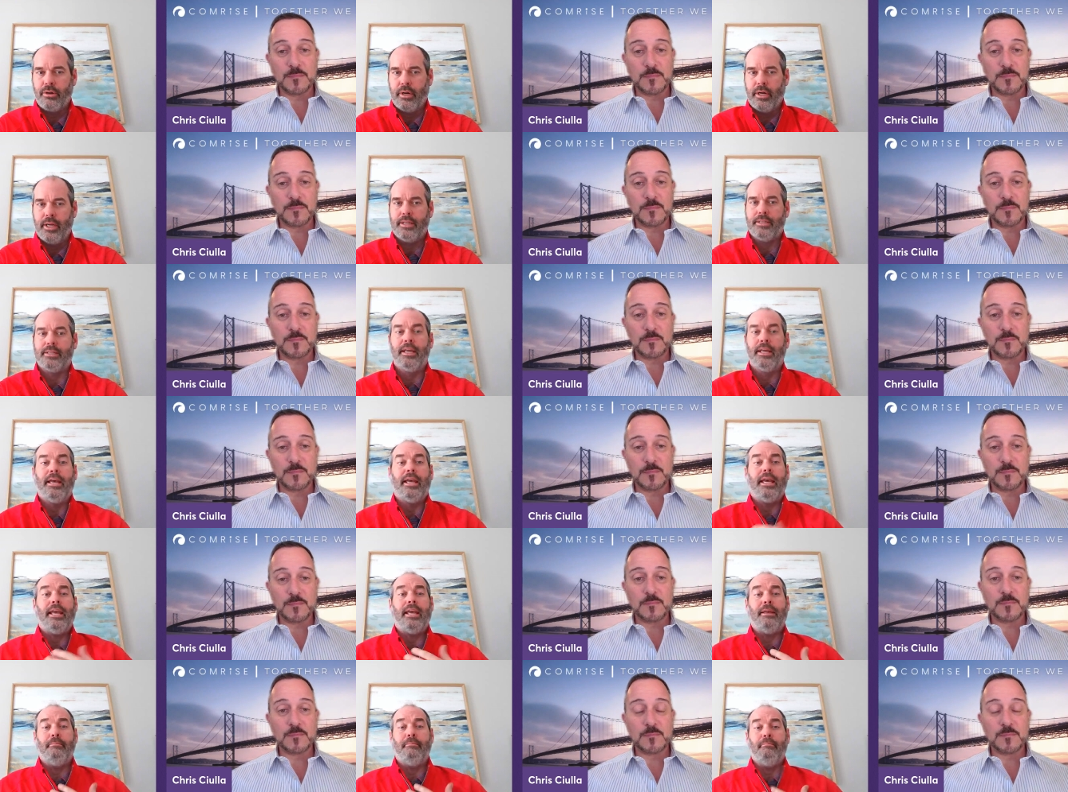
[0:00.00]
Speaker 1: it is,
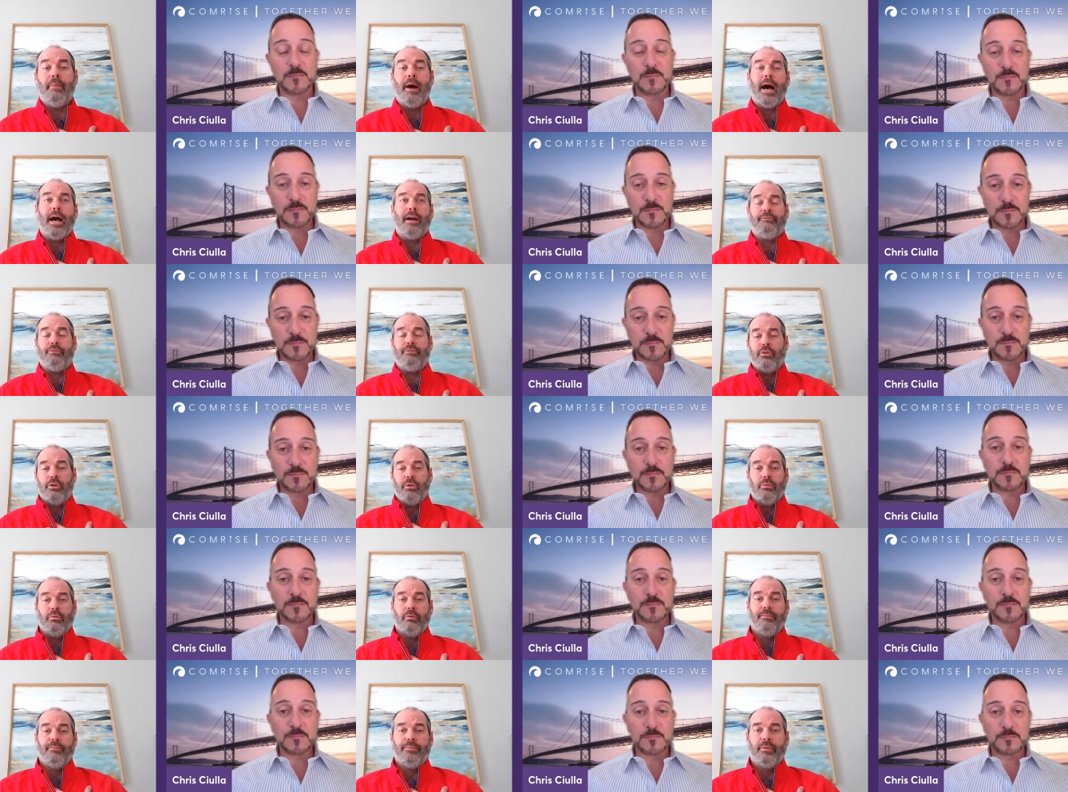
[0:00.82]
in my
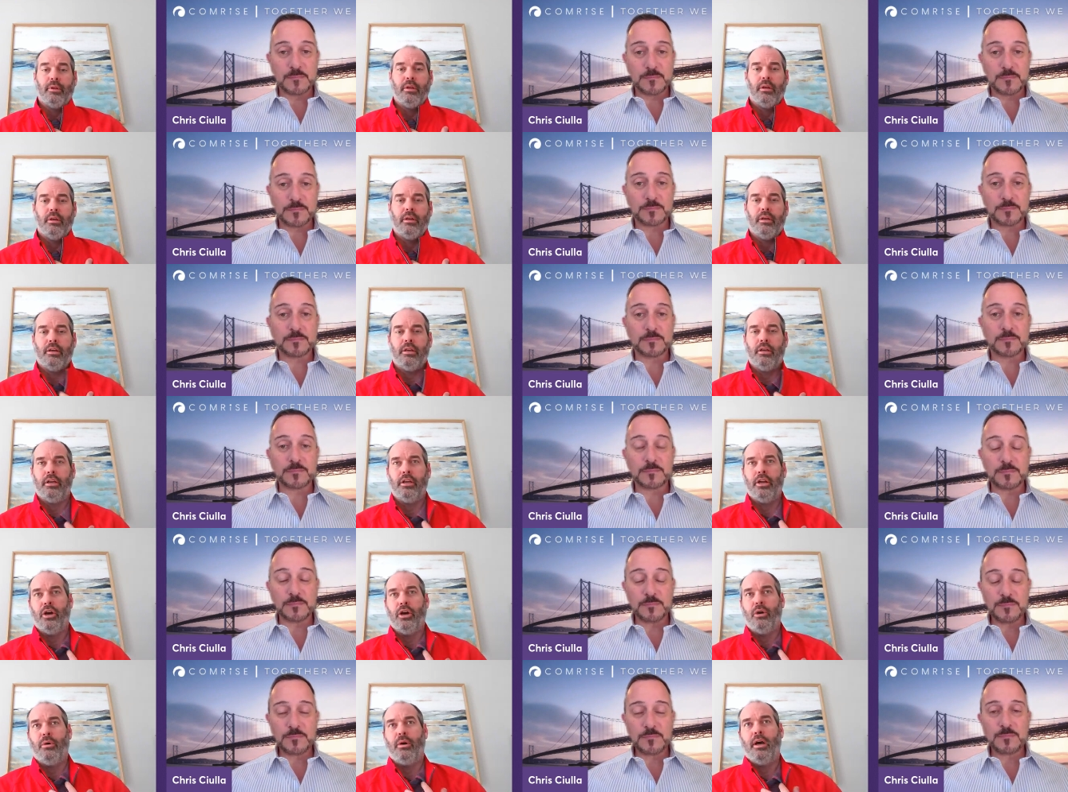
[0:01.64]
view.
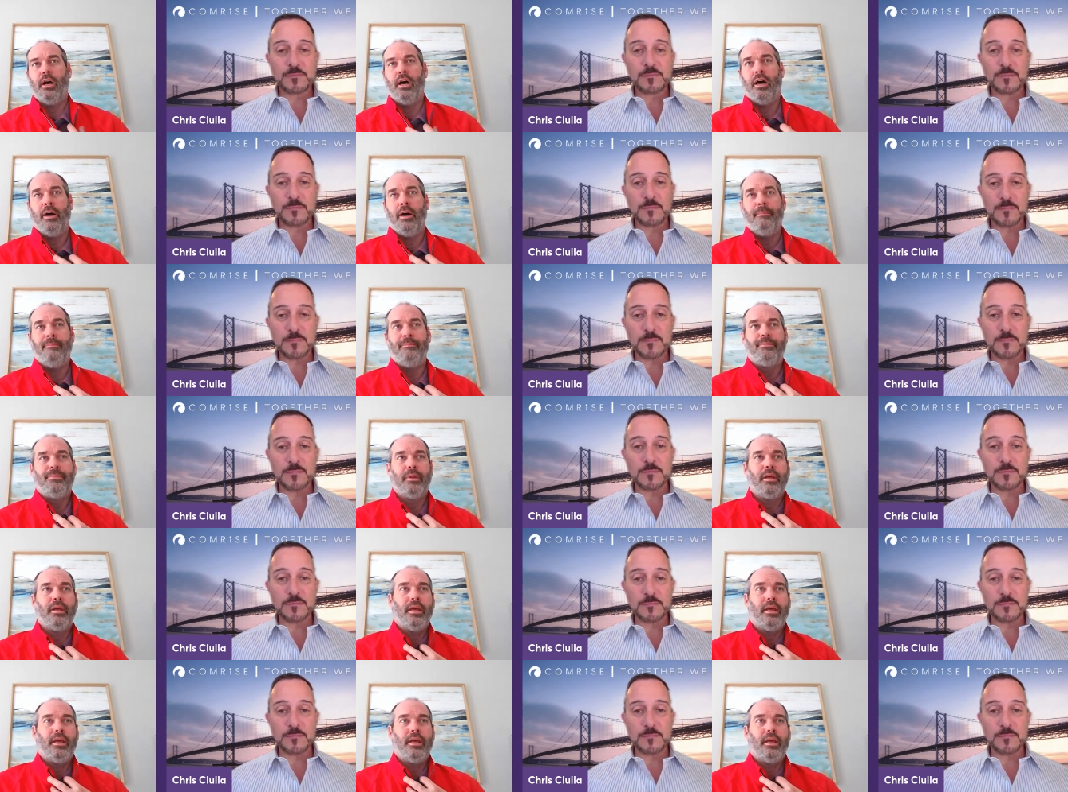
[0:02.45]
You know, um,